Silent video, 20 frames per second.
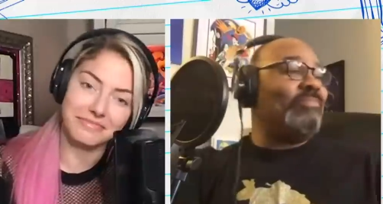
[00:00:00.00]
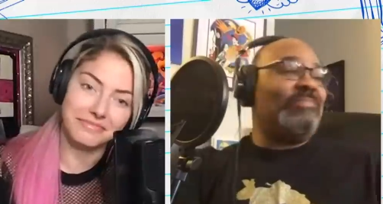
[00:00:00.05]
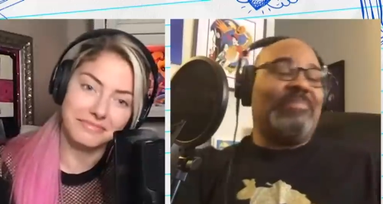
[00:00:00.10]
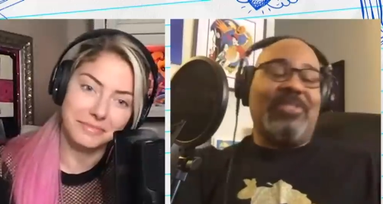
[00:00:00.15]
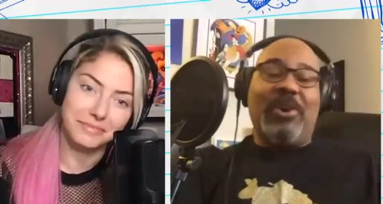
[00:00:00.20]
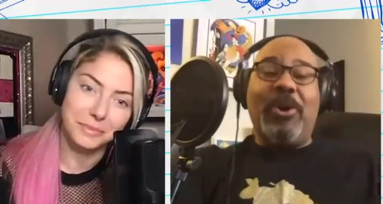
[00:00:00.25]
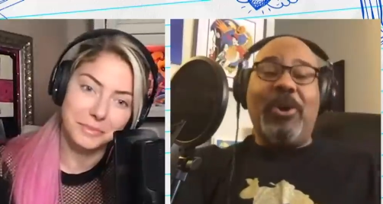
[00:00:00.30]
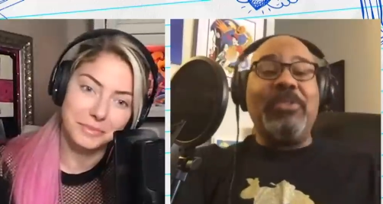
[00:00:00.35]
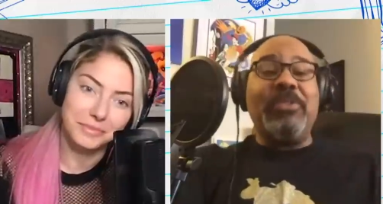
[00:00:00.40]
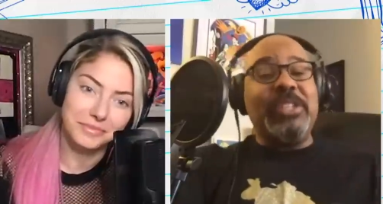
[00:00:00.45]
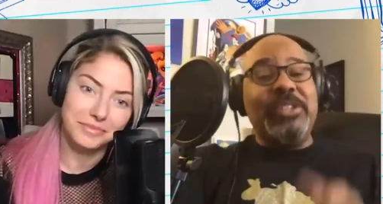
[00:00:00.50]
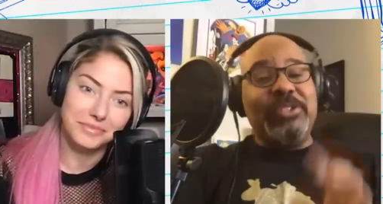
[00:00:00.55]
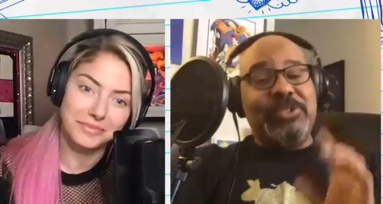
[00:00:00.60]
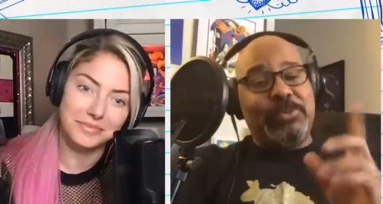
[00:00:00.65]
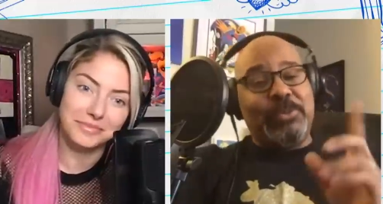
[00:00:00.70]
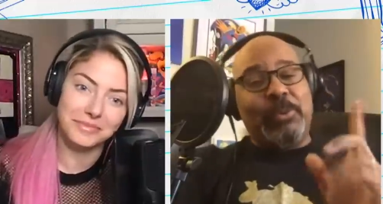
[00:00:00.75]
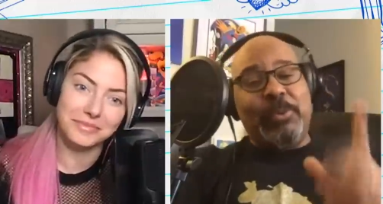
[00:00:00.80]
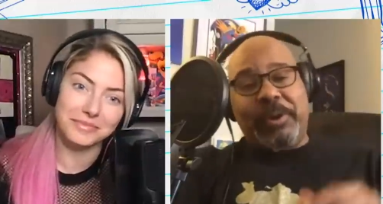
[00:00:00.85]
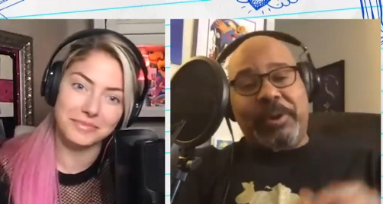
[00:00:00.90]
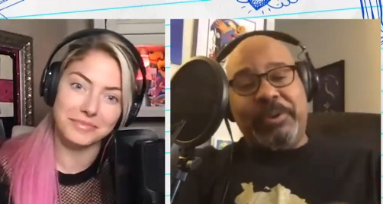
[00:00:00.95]
Speaker 1: All the teachers
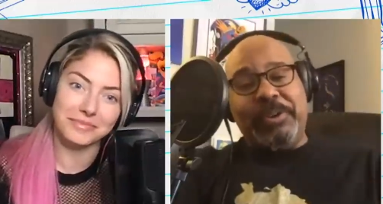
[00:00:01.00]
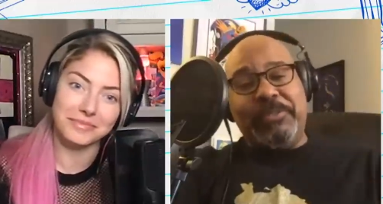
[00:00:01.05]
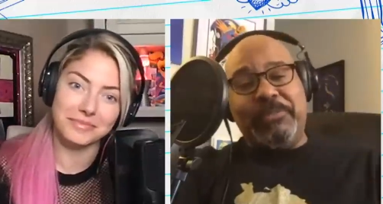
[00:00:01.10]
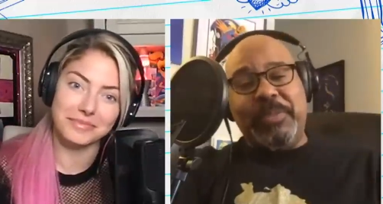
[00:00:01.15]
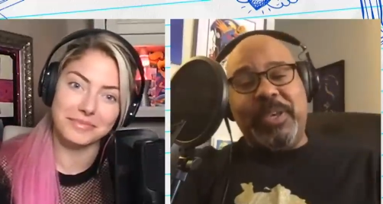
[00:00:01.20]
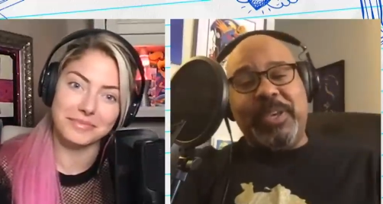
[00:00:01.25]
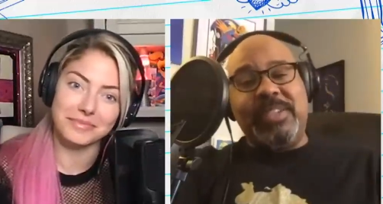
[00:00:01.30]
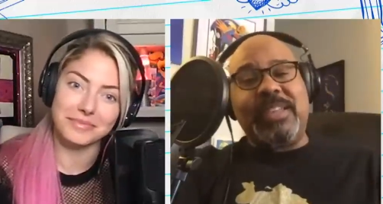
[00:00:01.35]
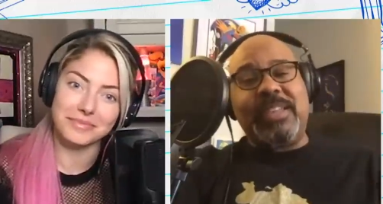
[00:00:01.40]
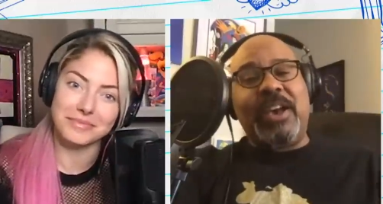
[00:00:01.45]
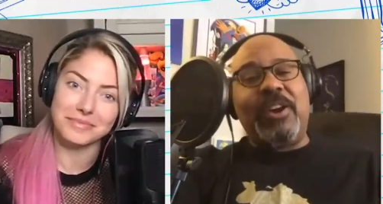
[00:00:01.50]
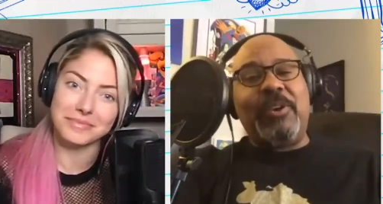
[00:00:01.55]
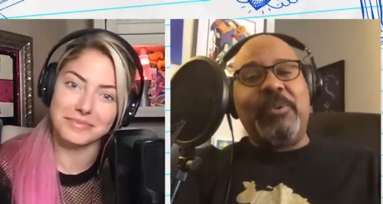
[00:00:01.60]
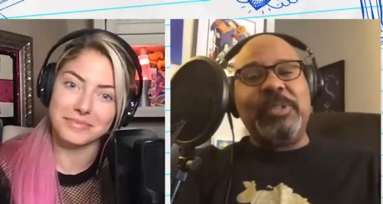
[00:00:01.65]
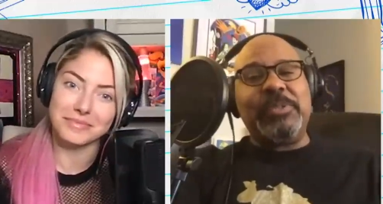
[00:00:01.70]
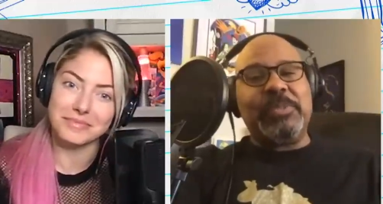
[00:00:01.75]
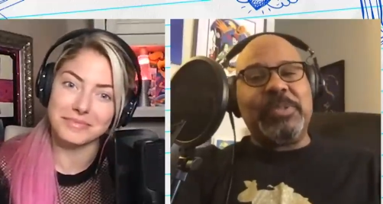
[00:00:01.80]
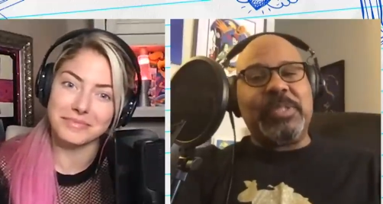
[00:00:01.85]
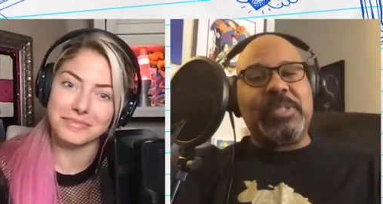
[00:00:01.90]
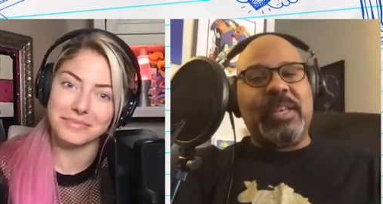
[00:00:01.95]
were wary of me because I
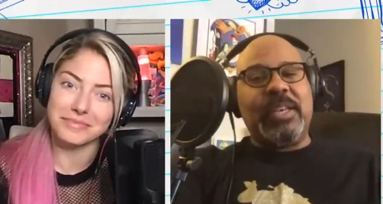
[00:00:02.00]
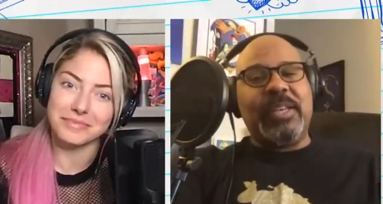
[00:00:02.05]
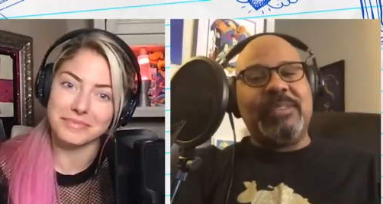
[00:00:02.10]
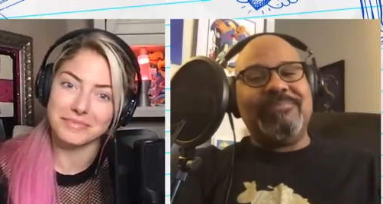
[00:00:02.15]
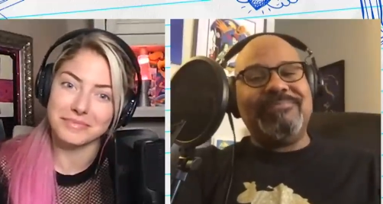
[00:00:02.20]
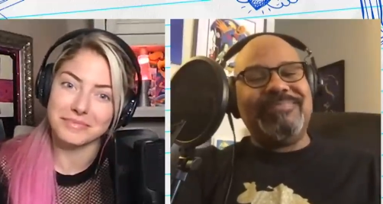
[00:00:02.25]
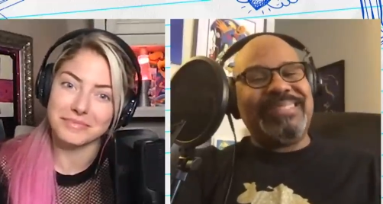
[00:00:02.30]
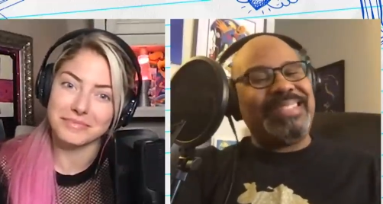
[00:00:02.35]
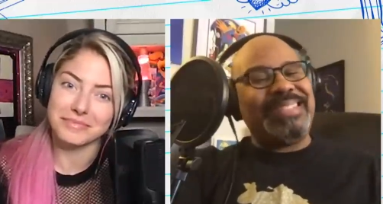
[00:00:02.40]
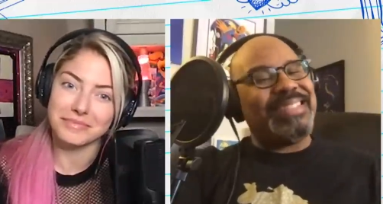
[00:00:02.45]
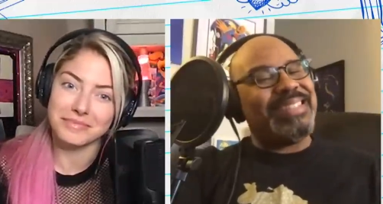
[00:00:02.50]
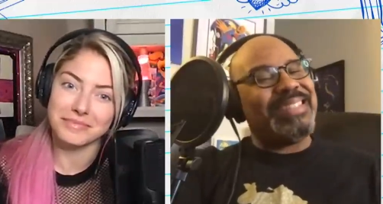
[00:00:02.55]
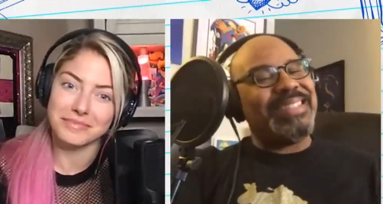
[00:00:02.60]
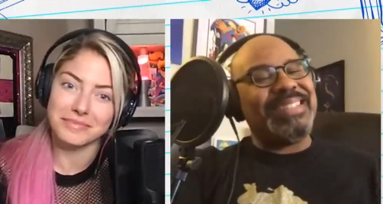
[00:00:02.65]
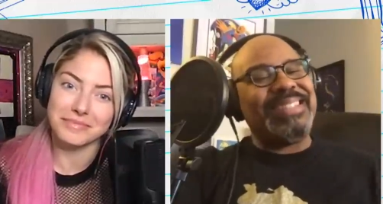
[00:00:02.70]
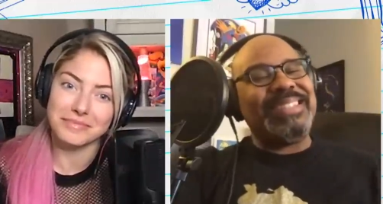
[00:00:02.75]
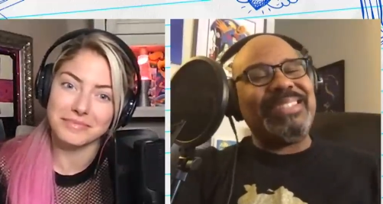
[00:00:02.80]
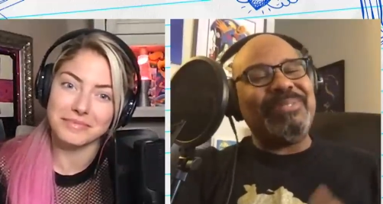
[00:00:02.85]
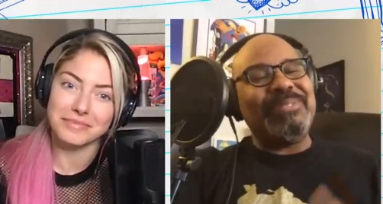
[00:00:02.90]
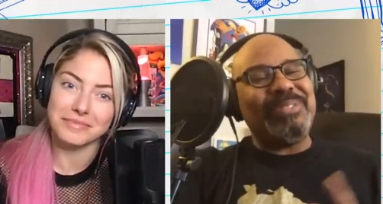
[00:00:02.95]
always was like,
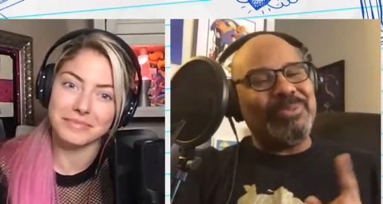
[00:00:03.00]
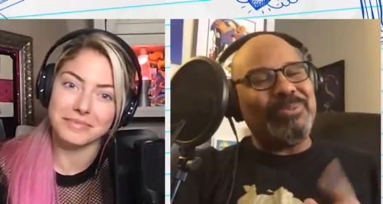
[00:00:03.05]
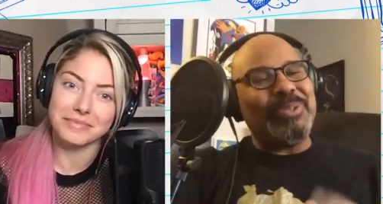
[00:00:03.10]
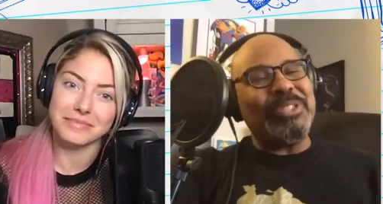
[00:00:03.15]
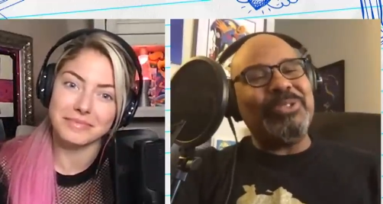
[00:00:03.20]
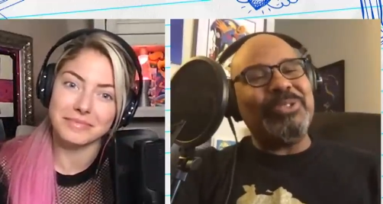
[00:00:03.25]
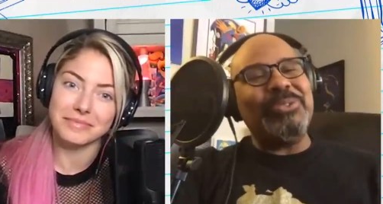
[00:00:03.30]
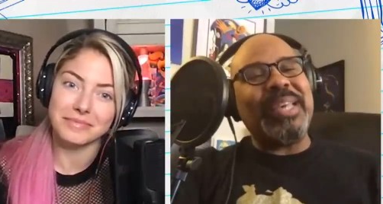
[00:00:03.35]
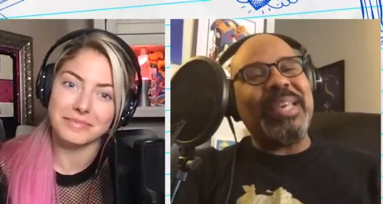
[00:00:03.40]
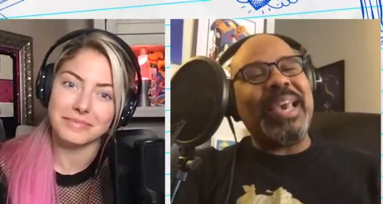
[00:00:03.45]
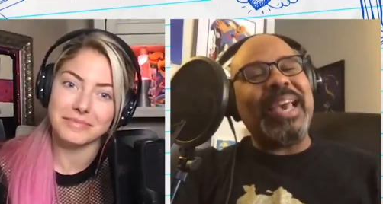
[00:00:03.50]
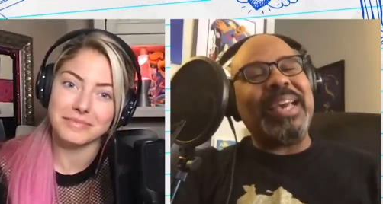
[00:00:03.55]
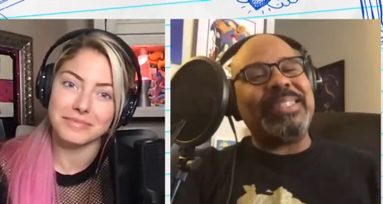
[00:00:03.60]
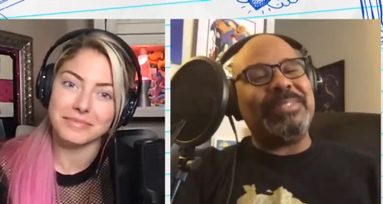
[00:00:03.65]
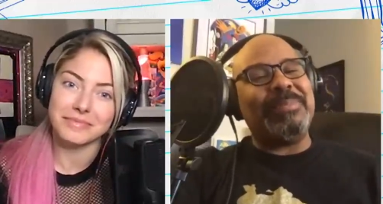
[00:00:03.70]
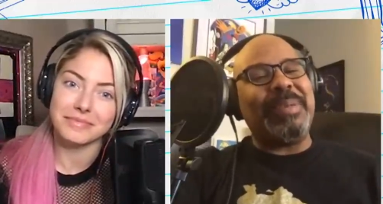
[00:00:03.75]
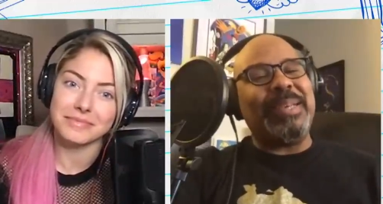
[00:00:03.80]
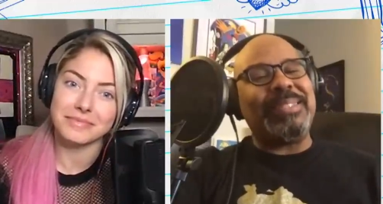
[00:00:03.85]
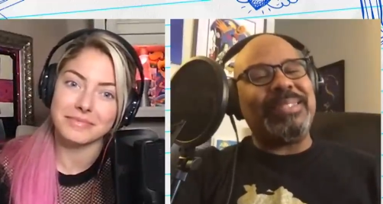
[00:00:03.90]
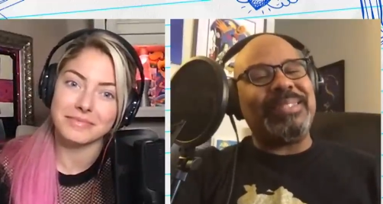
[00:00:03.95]
eh, what you say has to
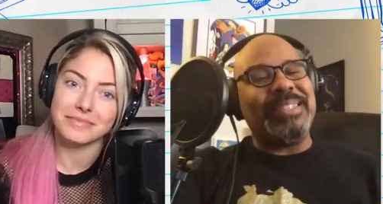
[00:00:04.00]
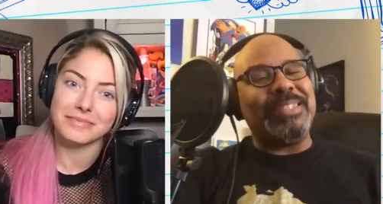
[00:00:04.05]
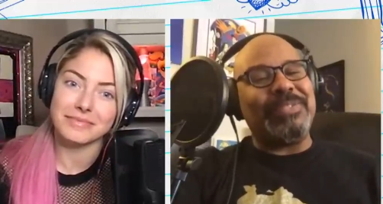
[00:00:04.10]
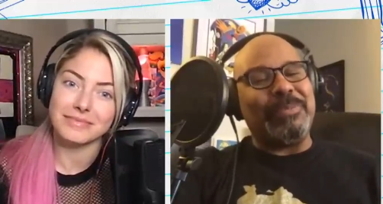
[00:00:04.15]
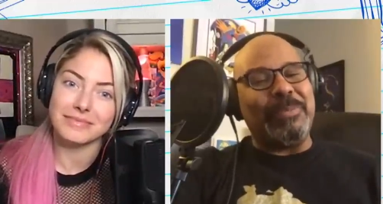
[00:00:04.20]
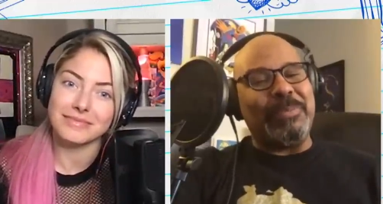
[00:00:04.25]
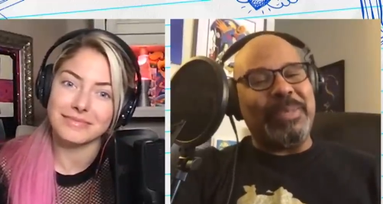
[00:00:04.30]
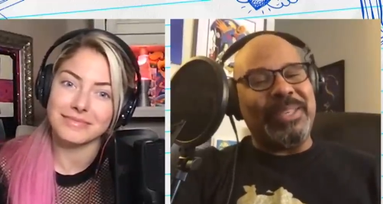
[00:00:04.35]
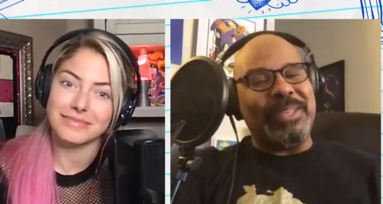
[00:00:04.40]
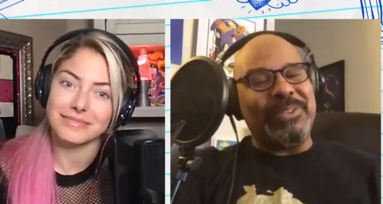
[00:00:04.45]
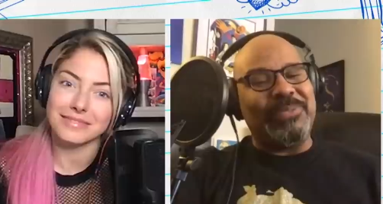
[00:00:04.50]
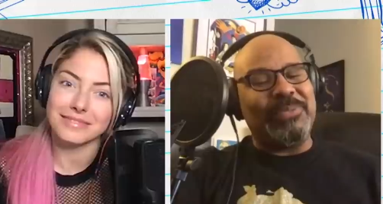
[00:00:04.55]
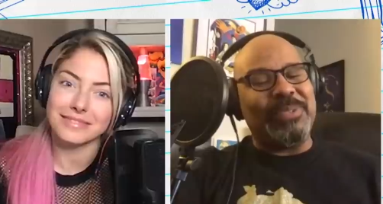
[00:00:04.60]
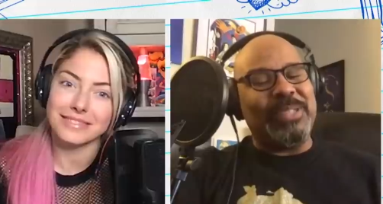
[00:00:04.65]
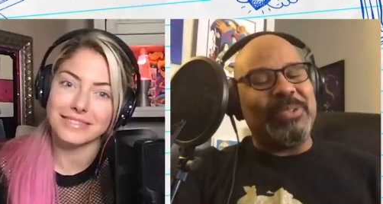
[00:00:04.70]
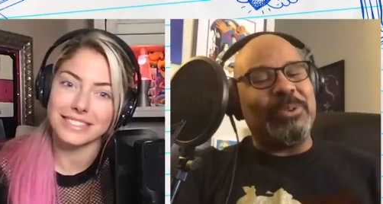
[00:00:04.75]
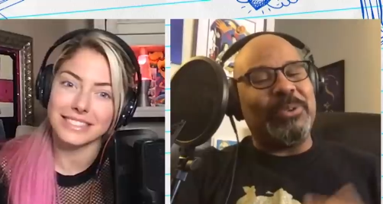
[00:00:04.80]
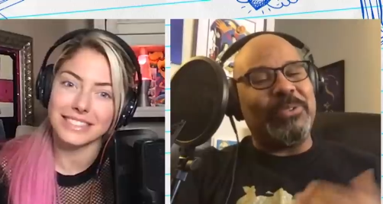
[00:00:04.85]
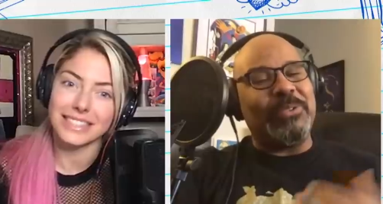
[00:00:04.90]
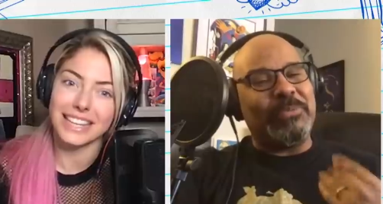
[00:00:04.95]
make sense for me in
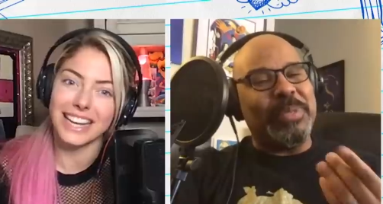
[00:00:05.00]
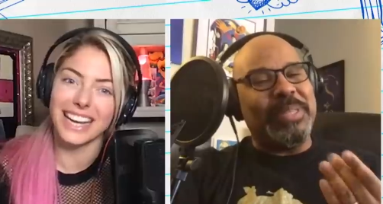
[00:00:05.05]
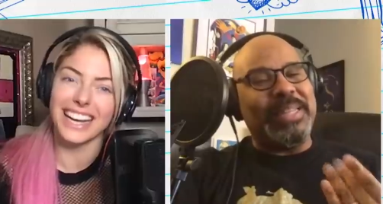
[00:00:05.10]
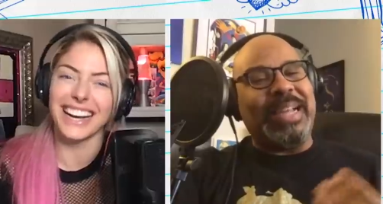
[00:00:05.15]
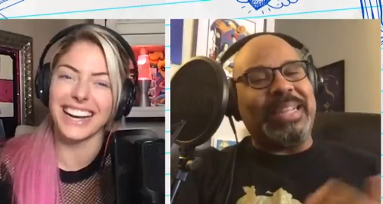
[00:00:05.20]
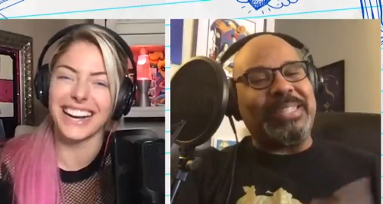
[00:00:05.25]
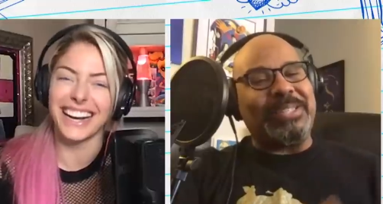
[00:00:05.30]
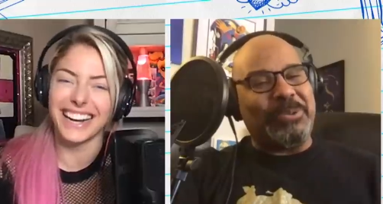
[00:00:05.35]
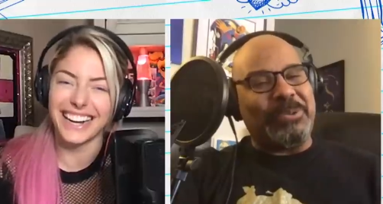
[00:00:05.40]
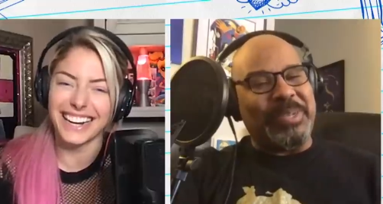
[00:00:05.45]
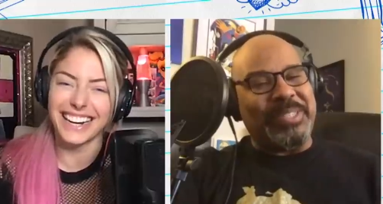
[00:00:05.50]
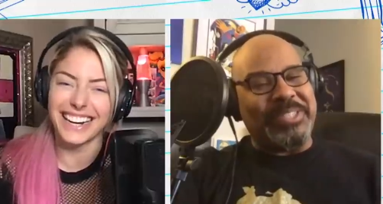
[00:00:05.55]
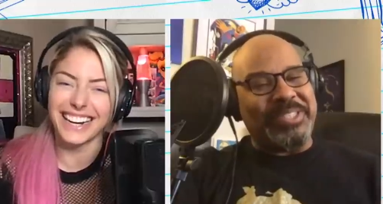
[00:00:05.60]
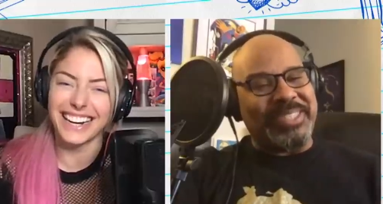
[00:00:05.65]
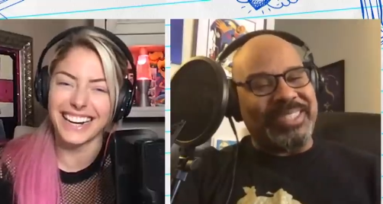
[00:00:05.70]
order for me not to question